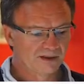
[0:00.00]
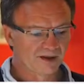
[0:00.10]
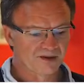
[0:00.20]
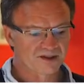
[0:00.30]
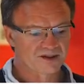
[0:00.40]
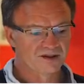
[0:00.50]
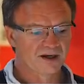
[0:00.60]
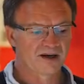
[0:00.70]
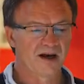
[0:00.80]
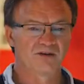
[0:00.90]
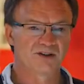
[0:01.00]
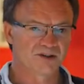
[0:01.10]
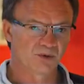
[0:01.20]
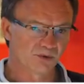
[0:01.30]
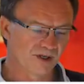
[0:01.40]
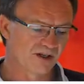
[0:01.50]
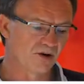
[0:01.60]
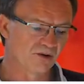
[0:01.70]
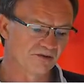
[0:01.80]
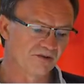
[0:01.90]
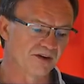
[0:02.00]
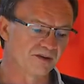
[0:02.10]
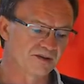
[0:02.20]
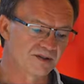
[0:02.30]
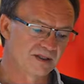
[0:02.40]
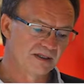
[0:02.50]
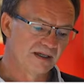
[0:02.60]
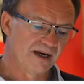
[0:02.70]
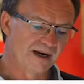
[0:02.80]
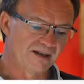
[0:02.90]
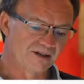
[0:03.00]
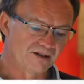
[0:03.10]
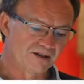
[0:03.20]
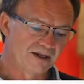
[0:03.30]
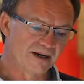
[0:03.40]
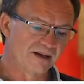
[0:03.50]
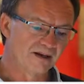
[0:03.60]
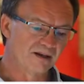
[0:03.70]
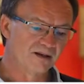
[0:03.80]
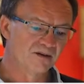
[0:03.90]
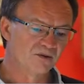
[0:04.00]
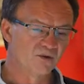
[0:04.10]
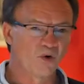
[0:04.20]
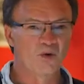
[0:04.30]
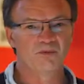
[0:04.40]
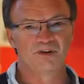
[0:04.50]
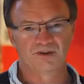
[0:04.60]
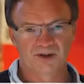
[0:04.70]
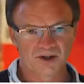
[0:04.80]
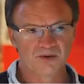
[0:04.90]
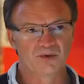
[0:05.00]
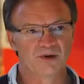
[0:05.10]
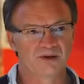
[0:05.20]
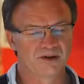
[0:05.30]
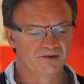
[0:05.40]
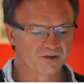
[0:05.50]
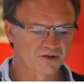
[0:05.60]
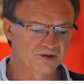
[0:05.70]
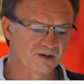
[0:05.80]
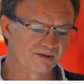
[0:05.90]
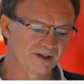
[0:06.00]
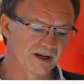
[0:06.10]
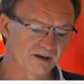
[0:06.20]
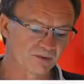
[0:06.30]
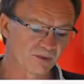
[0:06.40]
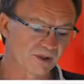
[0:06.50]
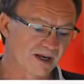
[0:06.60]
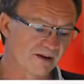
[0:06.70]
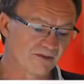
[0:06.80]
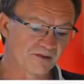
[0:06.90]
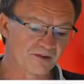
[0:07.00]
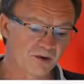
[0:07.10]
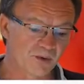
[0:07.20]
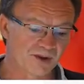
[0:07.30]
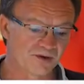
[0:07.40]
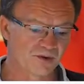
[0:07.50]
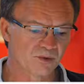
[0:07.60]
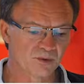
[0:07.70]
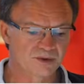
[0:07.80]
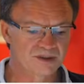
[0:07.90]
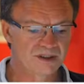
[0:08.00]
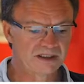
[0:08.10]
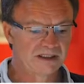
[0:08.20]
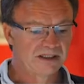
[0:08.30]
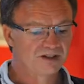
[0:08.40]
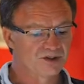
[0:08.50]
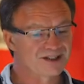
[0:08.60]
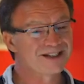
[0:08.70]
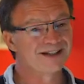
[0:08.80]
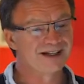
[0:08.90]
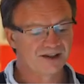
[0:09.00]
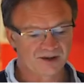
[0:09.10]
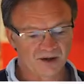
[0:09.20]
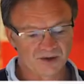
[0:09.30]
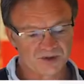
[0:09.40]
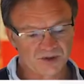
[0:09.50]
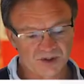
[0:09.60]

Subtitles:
Now this account is already configured. A normal new Infusionsoft account will have a few other rules. Just delete those.